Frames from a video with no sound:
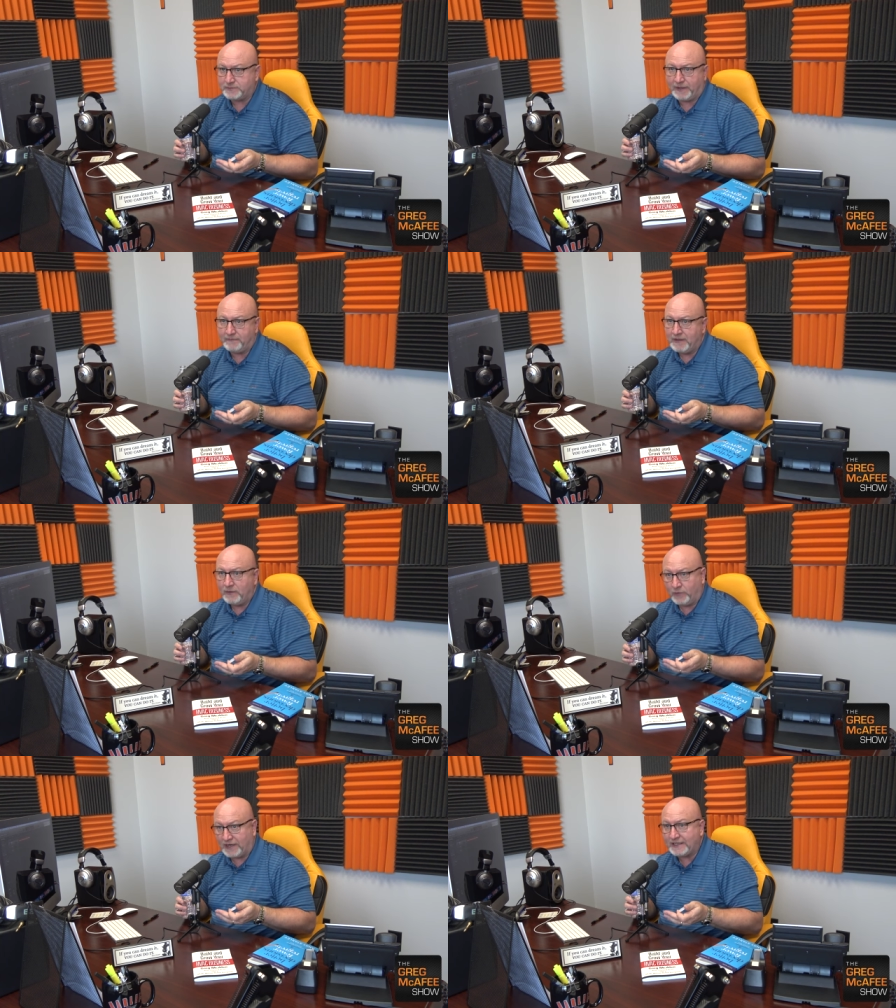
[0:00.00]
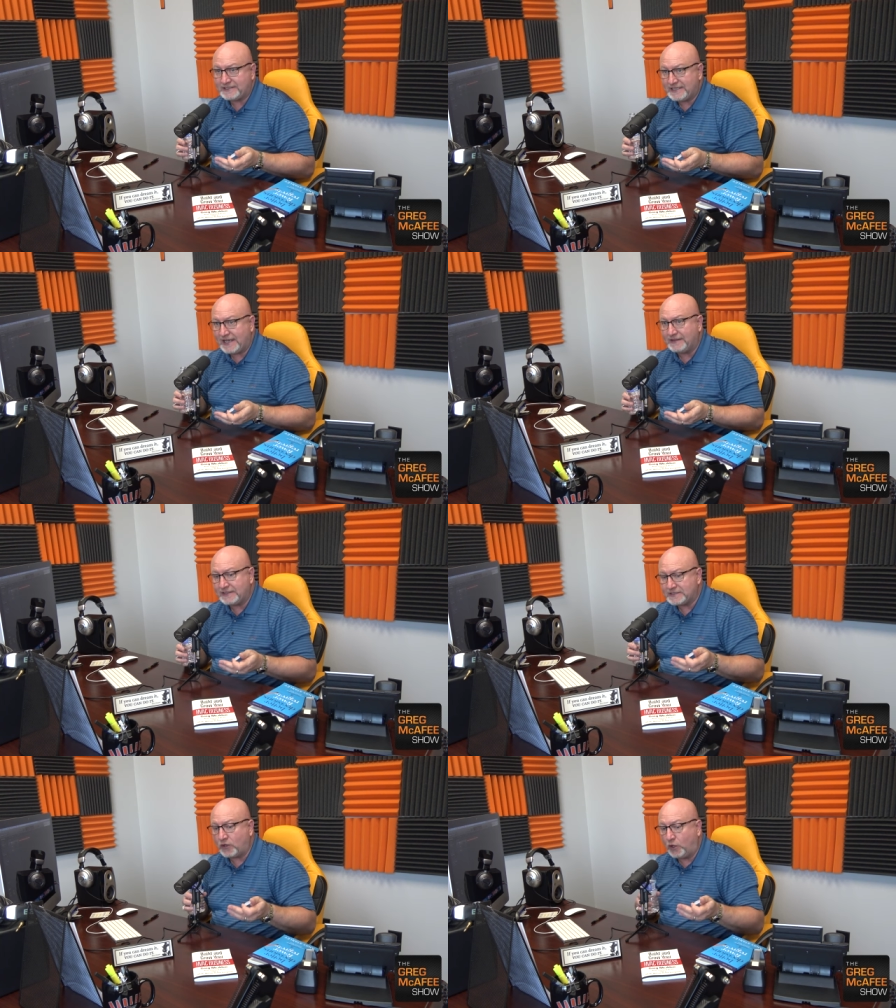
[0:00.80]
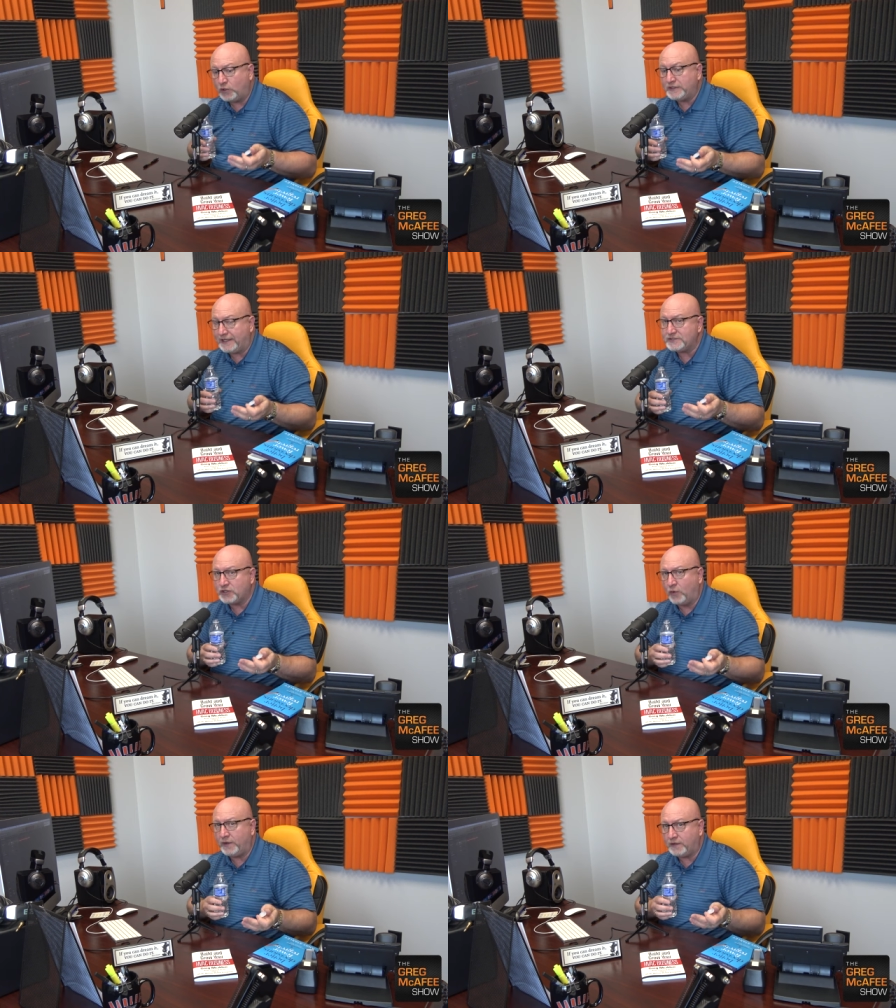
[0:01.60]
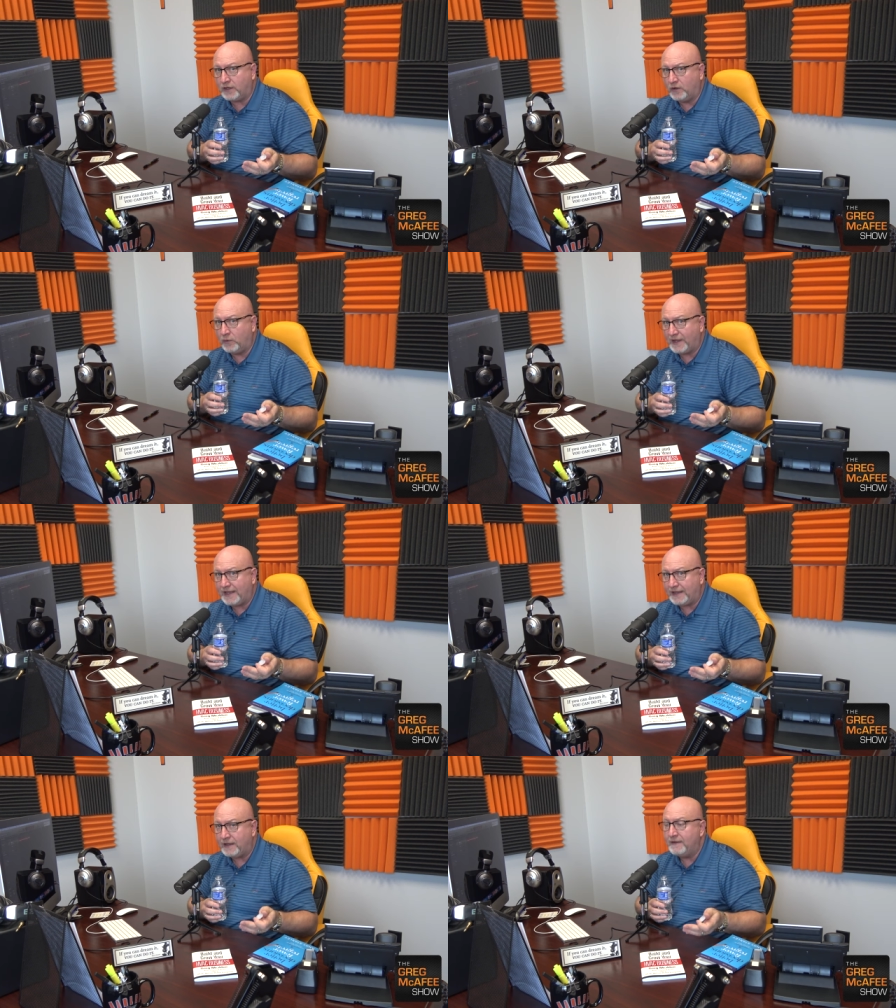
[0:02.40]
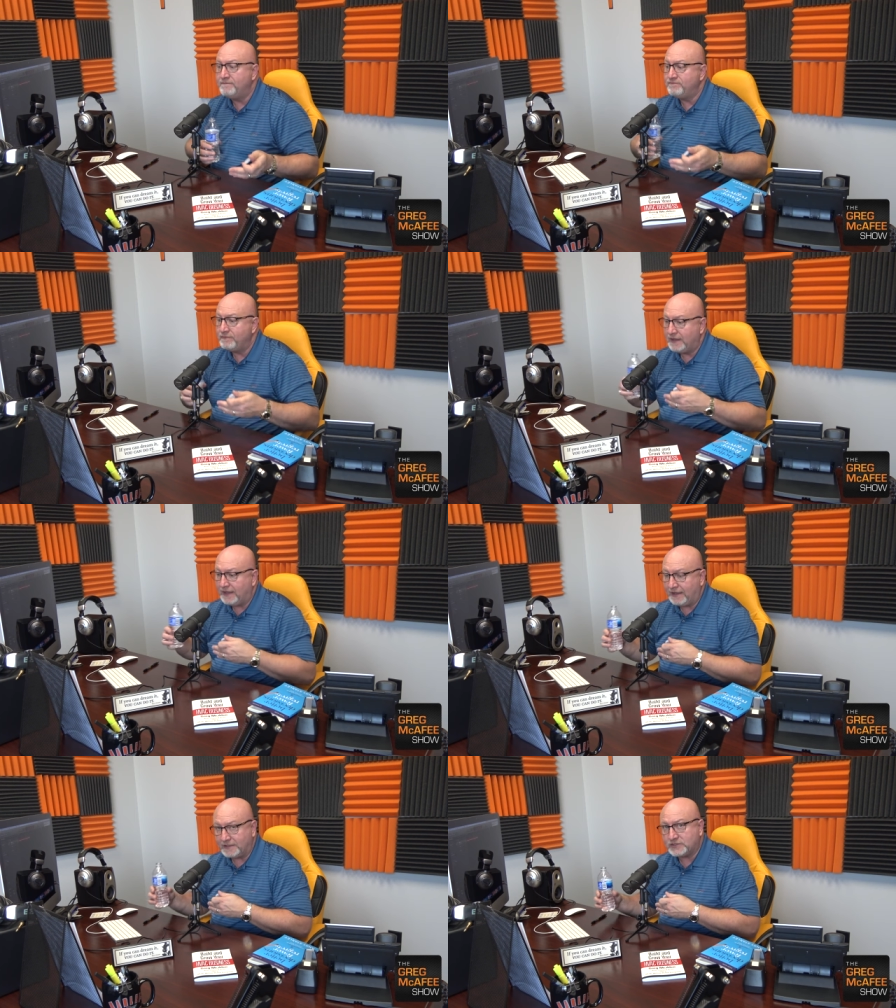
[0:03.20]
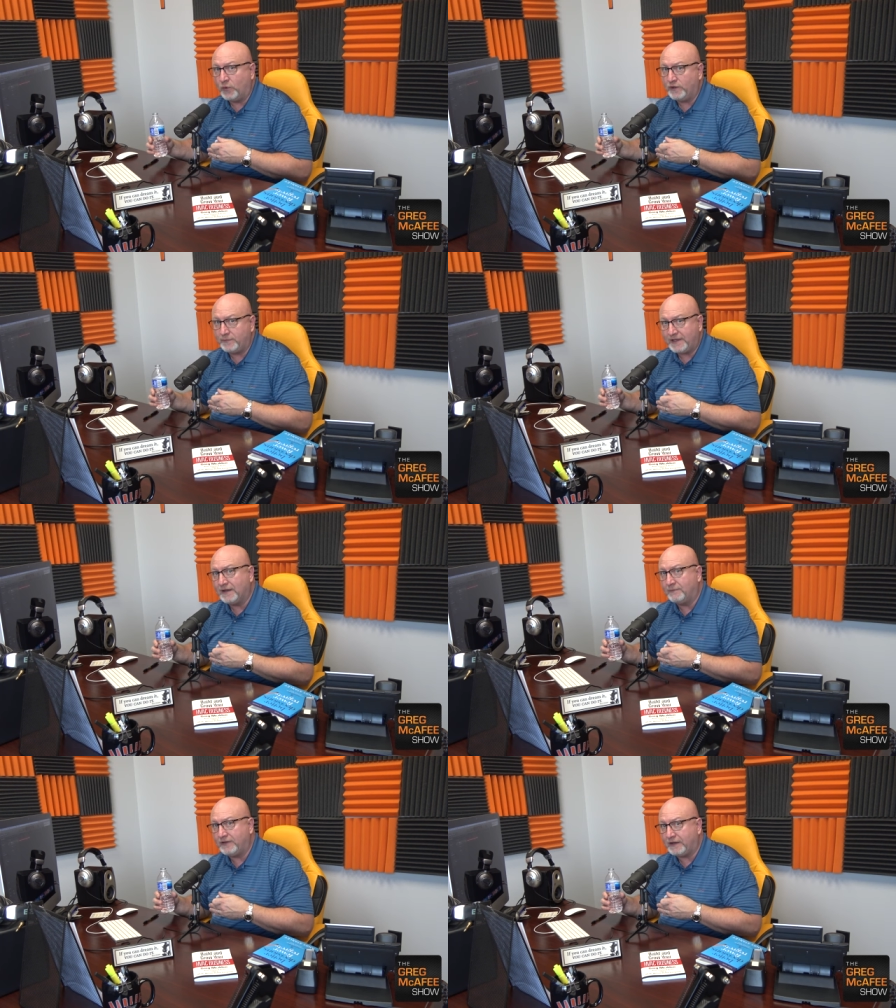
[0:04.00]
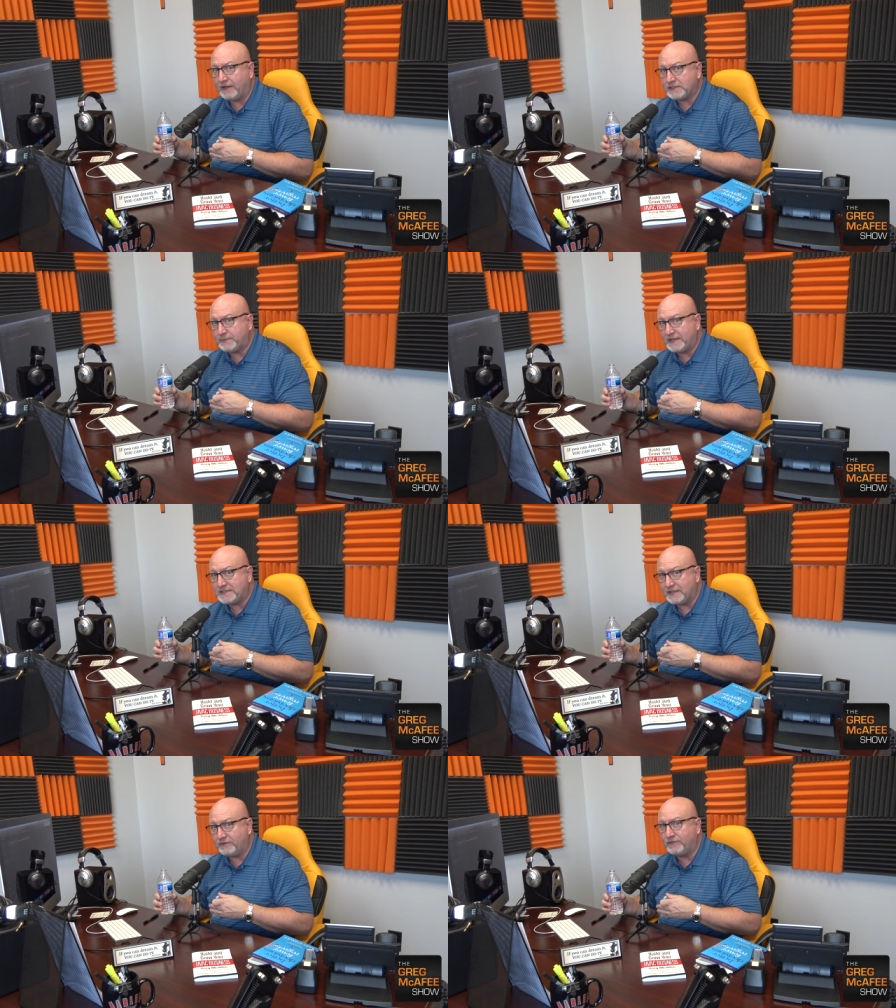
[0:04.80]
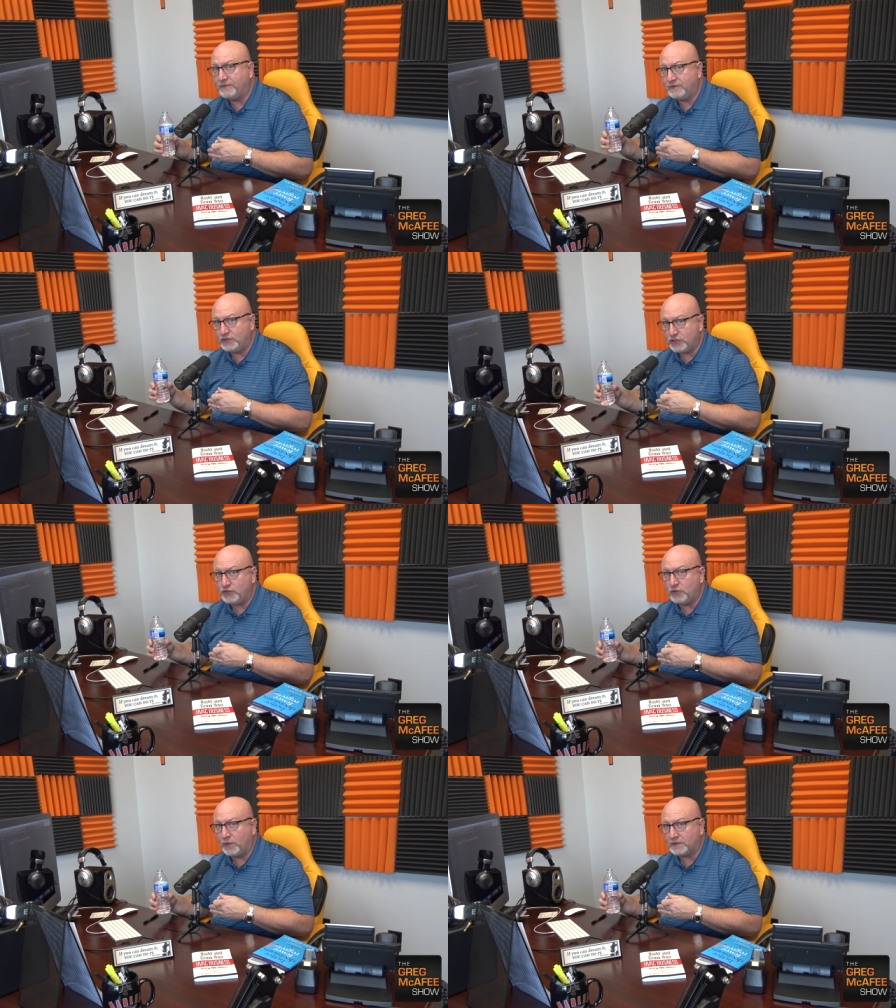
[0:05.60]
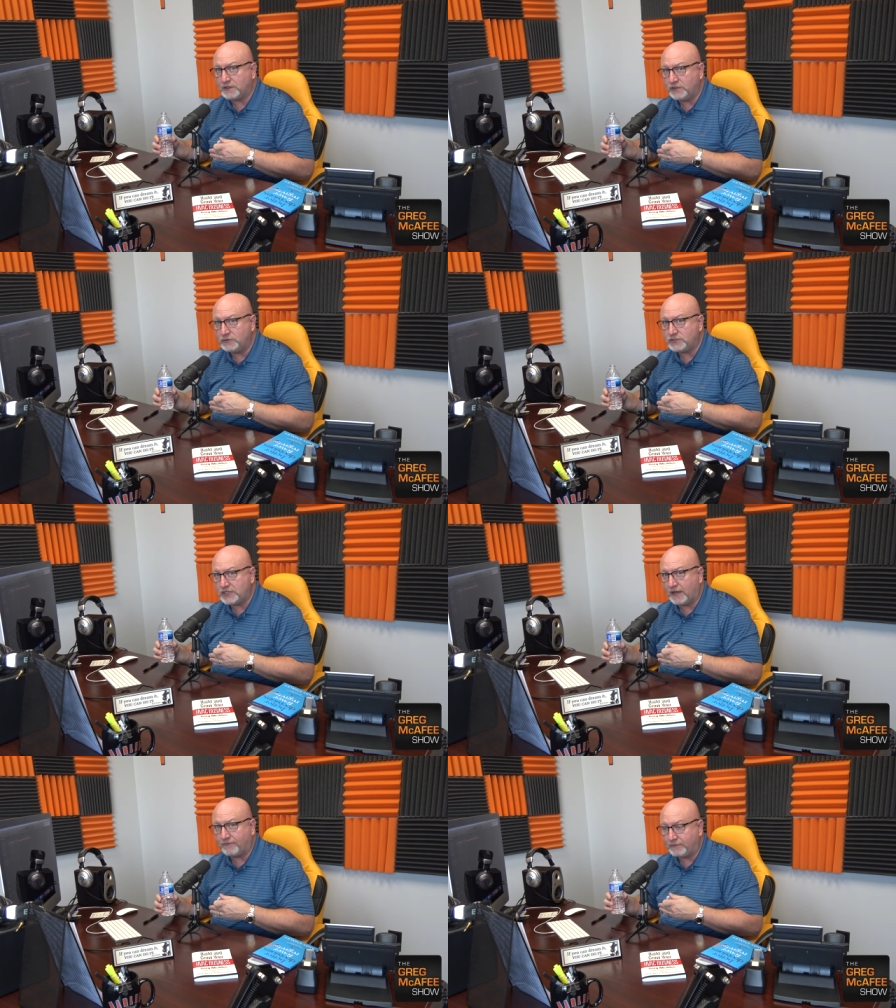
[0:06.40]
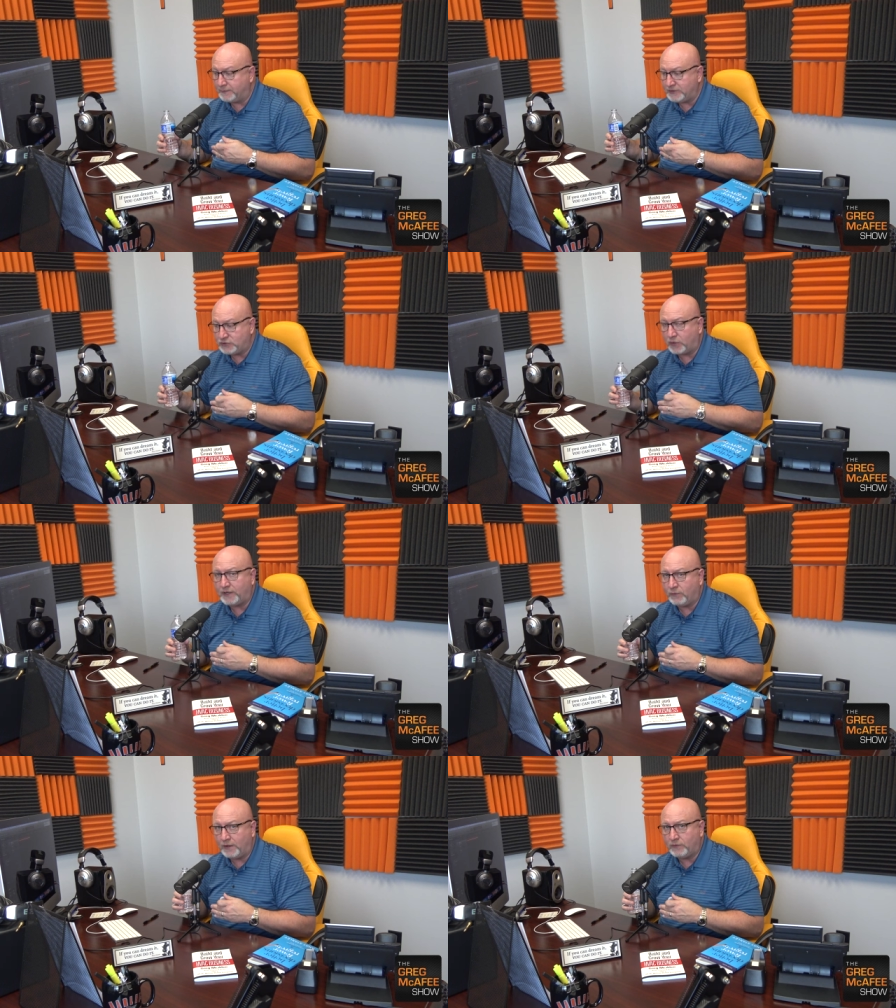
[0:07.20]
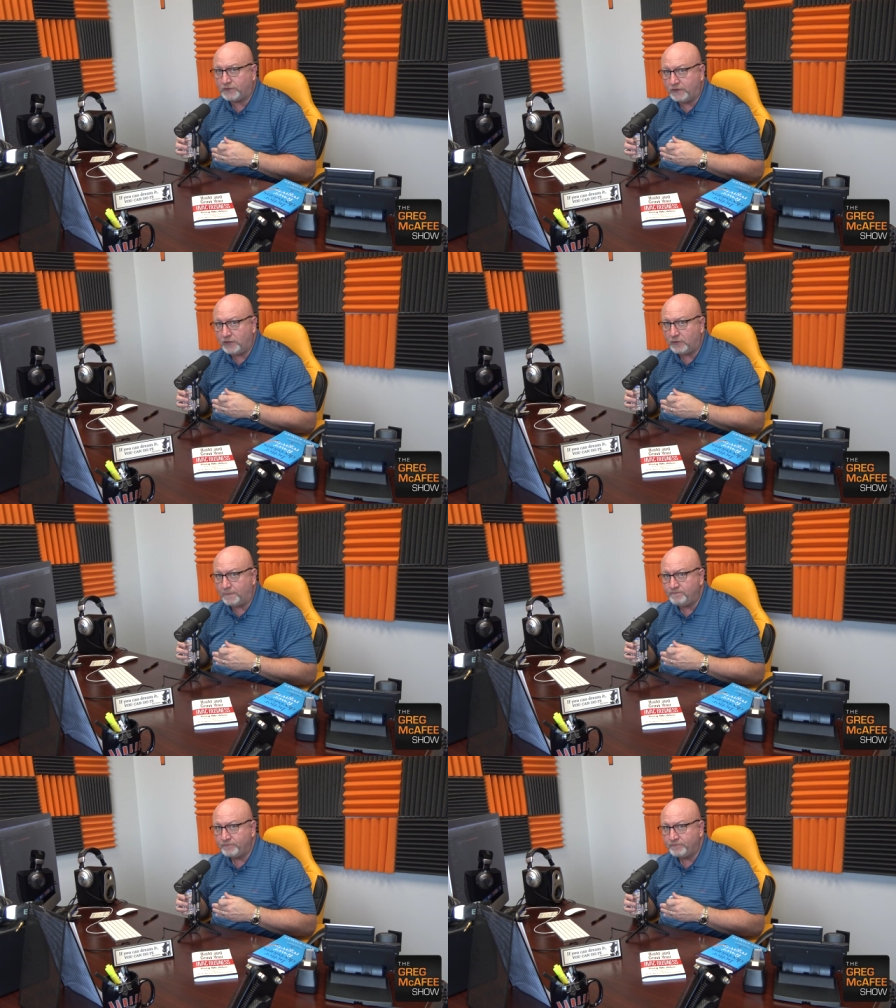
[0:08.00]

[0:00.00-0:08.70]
But when I said this old is going to go away and it's going to become very expensive, do you want the new stuff? The majority went with the new.